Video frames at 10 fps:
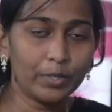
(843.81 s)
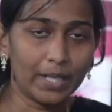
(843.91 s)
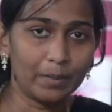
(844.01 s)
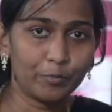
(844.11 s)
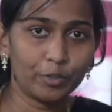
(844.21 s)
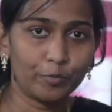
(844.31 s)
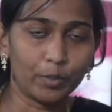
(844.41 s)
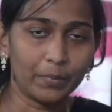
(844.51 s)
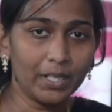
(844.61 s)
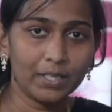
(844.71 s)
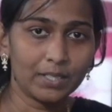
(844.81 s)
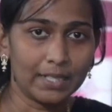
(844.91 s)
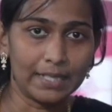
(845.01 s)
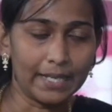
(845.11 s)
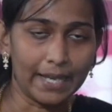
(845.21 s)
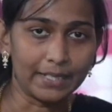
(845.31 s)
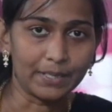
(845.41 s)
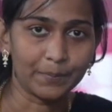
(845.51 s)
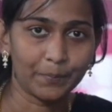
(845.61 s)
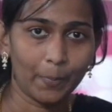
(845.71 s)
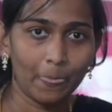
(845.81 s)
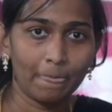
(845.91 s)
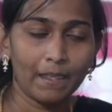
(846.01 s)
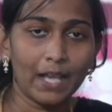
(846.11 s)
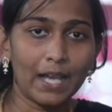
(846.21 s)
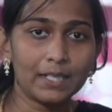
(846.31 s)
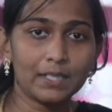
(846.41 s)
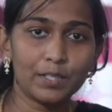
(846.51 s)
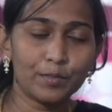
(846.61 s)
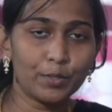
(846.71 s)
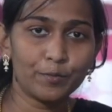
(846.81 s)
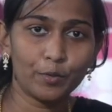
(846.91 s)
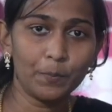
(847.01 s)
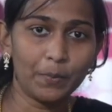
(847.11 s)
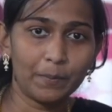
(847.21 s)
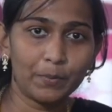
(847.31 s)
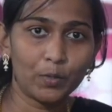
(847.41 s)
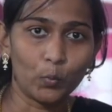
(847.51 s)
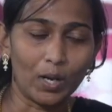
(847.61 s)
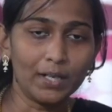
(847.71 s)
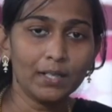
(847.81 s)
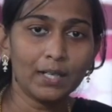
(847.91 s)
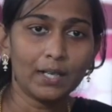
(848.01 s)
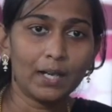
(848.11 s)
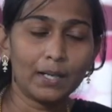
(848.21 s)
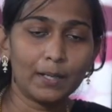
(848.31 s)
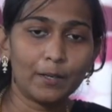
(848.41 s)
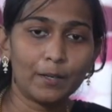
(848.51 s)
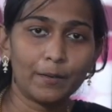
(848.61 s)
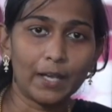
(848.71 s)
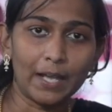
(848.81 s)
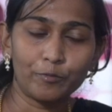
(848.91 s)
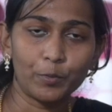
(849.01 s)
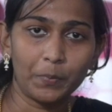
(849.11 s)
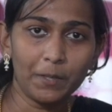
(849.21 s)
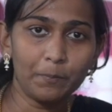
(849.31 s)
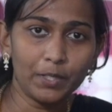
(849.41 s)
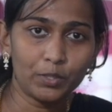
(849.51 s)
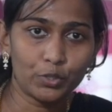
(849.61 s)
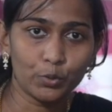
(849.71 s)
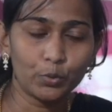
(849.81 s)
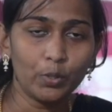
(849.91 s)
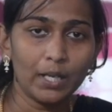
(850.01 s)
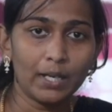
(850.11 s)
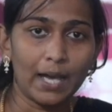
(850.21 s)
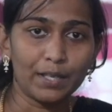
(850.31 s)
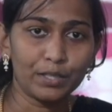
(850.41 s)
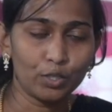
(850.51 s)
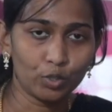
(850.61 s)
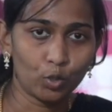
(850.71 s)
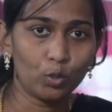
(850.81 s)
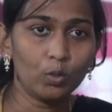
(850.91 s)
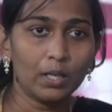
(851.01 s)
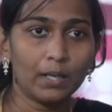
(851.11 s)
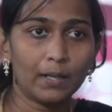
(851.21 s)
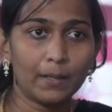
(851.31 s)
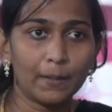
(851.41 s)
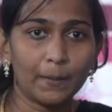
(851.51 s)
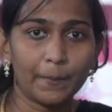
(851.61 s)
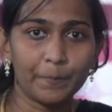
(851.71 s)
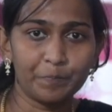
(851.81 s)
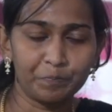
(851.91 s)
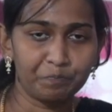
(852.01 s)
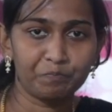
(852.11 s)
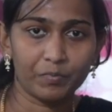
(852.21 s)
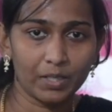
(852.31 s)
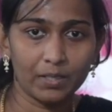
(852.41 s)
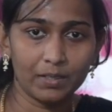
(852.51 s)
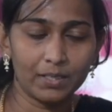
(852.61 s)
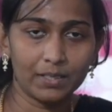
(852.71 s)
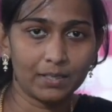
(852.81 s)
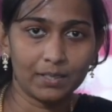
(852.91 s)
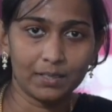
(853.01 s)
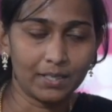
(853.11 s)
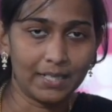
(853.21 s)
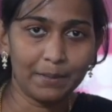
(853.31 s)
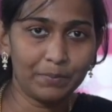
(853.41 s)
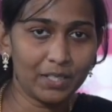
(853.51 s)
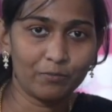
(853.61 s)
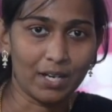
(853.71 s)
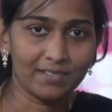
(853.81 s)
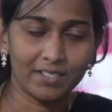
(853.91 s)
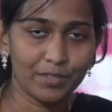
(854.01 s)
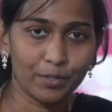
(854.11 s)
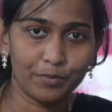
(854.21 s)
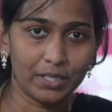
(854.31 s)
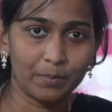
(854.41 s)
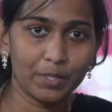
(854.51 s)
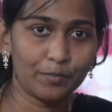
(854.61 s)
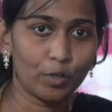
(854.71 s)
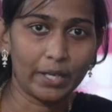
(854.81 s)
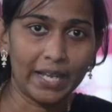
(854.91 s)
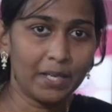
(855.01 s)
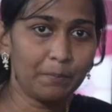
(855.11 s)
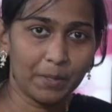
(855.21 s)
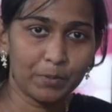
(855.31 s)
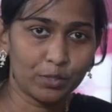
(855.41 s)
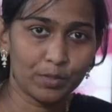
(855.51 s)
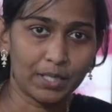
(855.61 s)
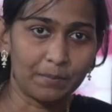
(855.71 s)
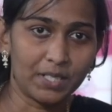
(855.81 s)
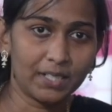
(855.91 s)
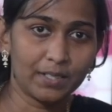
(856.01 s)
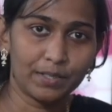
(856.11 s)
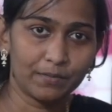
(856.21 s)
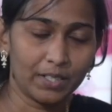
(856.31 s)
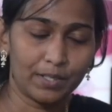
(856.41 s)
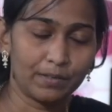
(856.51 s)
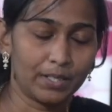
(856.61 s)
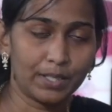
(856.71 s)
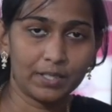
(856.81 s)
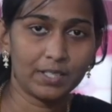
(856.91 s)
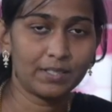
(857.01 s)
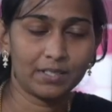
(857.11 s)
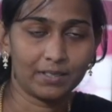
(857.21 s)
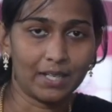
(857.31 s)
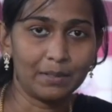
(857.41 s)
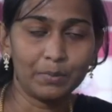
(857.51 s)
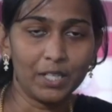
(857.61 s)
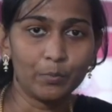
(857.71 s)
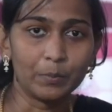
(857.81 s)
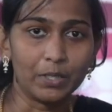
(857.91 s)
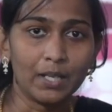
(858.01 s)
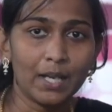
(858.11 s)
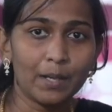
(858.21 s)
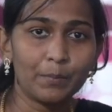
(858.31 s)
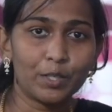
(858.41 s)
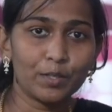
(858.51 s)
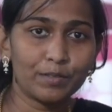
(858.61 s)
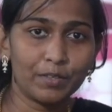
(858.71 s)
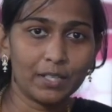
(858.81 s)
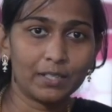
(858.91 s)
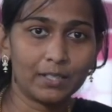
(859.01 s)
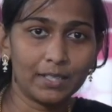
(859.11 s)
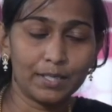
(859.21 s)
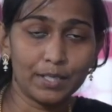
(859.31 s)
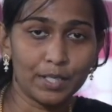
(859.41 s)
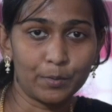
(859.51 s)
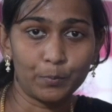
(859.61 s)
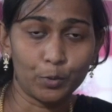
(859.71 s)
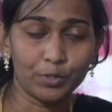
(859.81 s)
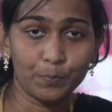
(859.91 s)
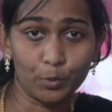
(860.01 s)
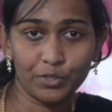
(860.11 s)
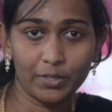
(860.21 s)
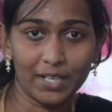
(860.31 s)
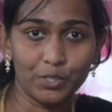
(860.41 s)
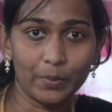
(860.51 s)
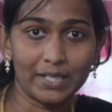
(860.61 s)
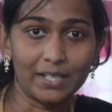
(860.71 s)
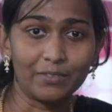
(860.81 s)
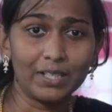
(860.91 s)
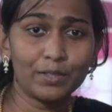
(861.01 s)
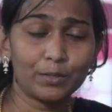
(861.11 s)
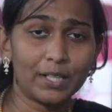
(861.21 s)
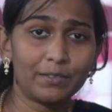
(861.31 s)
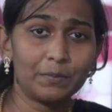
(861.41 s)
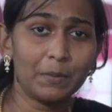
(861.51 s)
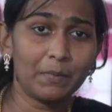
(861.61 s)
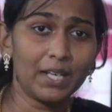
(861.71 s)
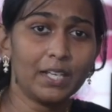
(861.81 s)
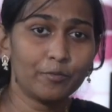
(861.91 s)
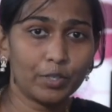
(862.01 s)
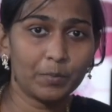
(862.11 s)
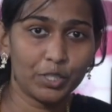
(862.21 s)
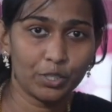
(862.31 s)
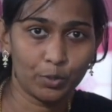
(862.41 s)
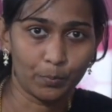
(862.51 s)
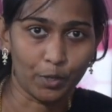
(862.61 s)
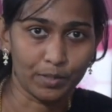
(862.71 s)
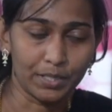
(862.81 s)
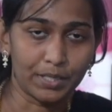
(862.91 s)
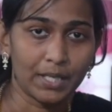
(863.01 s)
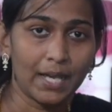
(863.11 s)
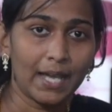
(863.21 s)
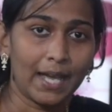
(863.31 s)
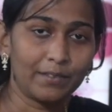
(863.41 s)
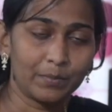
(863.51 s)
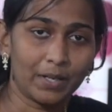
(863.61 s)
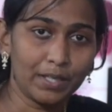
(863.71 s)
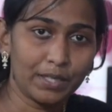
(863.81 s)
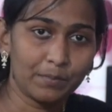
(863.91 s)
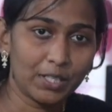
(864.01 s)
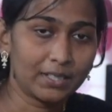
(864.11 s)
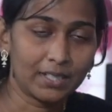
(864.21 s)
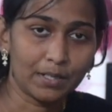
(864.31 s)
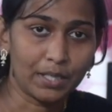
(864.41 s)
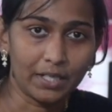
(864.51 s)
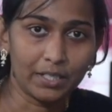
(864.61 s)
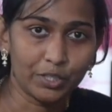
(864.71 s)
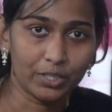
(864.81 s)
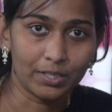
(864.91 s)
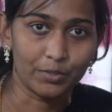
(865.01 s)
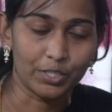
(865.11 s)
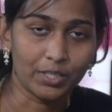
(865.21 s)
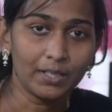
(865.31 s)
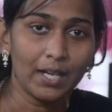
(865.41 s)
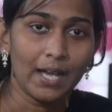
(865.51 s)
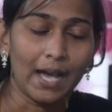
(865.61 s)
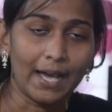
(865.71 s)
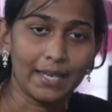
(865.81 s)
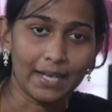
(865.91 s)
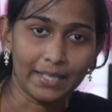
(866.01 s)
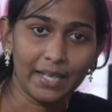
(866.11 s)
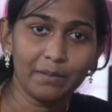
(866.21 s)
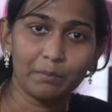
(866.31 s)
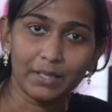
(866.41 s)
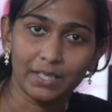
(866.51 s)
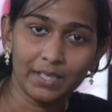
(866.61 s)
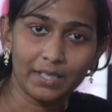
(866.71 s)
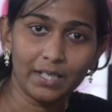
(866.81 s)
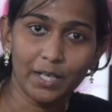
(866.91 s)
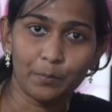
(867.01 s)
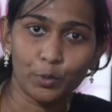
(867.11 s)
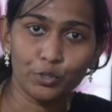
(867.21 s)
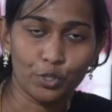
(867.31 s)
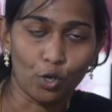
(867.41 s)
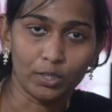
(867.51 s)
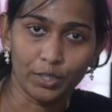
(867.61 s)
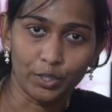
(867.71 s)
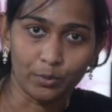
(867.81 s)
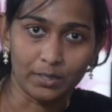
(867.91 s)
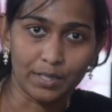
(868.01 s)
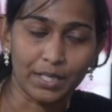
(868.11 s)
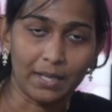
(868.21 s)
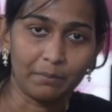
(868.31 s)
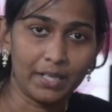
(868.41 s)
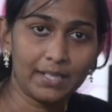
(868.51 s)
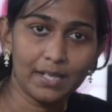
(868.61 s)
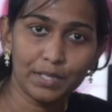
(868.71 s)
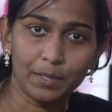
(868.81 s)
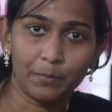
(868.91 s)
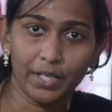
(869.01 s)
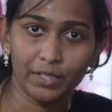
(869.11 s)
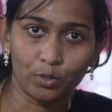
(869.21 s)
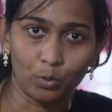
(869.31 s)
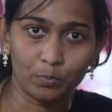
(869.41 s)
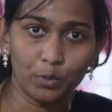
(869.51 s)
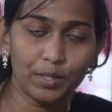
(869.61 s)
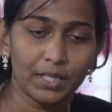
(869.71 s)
helpful for me in the end. And this was for paper 1. And for paper 2, as you know, the depth and vastness of syllabus for any paper 2 subject it's just unbelievable, because it's at a postgraduate level, so there will be many information to process. And with my subject, that is English literature, I again methodically approached all the units. I maintained separate notebooks.